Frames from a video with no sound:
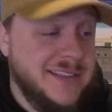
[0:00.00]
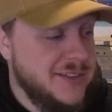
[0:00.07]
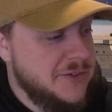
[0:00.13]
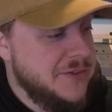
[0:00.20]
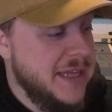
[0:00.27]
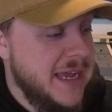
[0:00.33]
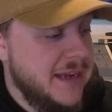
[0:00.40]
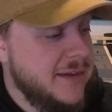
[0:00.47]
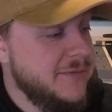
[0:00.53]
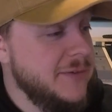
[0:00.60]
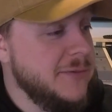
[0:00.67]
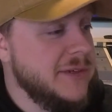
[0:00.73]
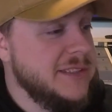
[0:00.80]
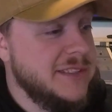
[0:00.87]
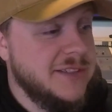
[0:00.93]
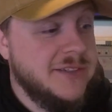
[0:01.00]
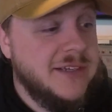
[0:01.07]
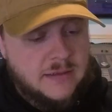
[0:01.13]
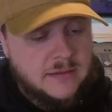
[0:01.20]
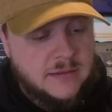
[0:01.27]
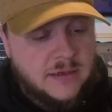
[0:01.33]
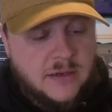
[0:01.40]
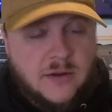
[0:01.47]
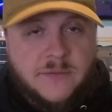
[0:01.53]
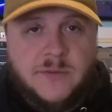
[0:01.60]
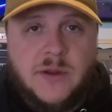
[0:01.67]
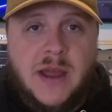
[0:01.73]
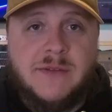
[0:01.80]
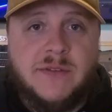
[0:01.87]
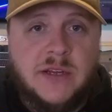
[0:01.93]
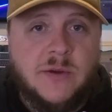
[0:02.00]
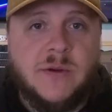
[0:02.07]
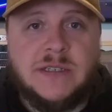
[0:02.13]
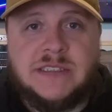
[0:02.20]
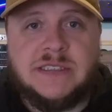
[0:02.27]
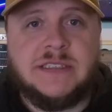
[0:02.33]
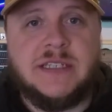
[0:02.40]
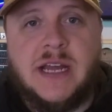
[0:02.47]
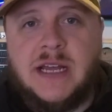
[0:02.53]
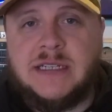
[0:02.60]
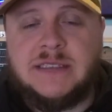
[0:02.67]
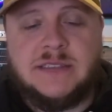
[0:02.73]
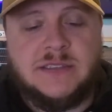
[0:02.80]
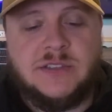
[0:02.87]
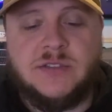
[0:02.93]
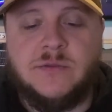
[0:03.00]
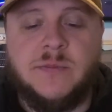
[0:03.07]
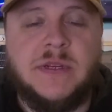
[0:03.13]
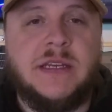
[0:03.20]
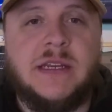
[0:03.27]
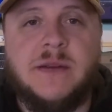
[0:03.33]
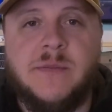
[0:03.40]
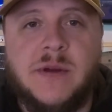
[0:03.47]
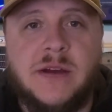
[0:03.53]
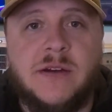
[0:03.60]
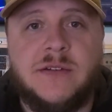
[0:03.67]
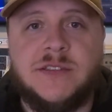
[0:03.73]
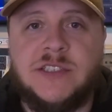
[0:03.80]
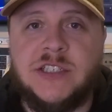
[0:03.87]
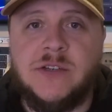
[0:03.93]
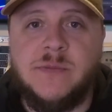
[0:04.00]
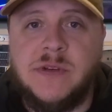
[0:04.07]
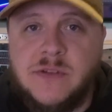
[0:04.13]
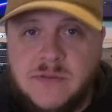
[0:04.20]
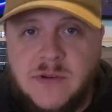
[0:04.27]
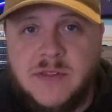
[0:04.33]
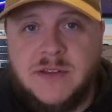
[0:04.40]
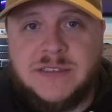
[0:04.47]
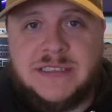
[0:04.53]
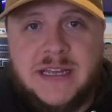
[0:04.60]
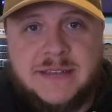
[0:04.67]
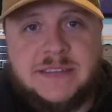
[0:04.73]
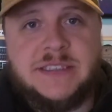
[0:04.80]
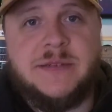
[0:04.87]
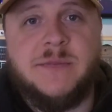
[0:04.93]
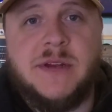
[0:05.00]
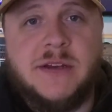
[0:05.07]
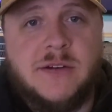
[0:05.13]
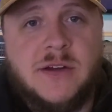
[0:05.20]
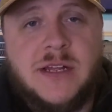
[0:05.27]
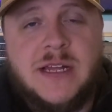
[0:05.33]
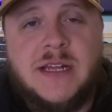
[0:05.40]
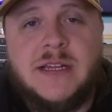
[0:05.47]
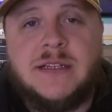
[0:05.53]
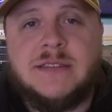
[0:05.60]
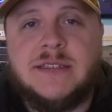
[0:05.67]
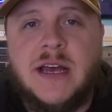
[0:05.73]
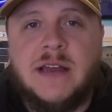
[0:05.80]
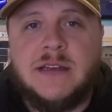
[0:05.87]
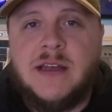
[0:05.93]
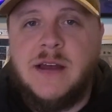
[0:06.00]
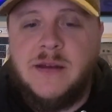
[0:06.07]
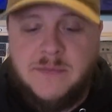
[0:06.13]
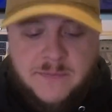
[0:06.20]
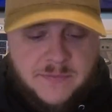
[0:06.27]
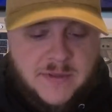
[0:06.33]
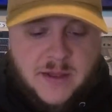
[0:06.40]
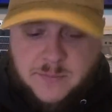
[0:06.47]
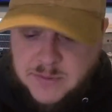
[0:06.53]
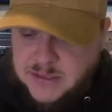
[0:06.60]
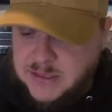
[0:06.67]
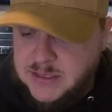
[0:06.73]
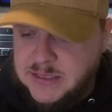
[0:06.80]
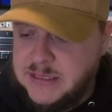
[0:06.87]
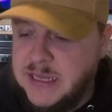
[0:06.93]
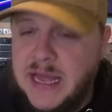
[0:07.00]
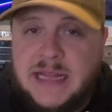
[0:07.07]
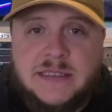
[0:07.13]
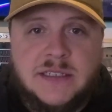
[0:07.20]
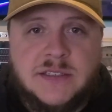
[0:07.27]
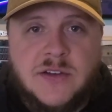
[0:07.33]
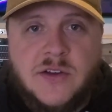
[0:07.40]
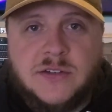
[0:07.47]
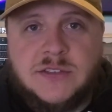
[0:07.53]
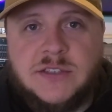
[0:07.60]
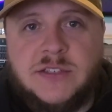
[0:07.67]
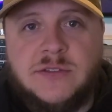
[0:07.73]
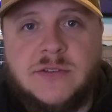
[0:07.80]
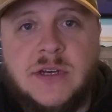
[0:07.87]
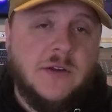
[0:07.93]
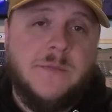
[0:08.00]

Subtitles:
do that if you want to. You know, if you have any questions, guys, shoot me an email, jeremycarruthers@gmail.com. I'll be glad to talk to you.